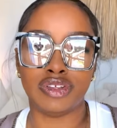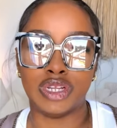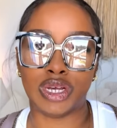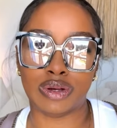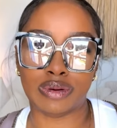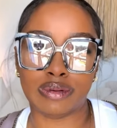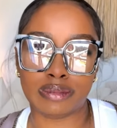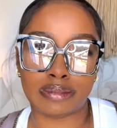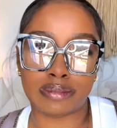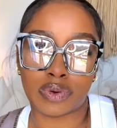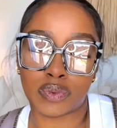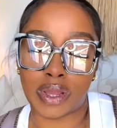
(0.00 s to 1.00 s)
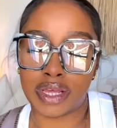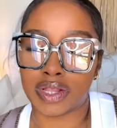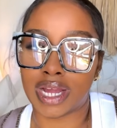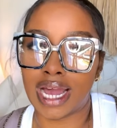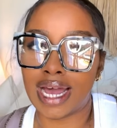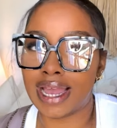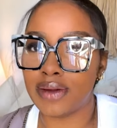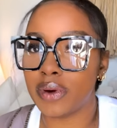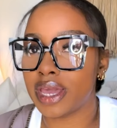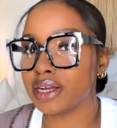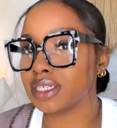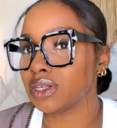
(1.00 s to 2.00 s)
you know, regular
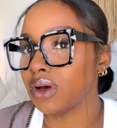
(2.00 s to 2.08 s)
eyewear.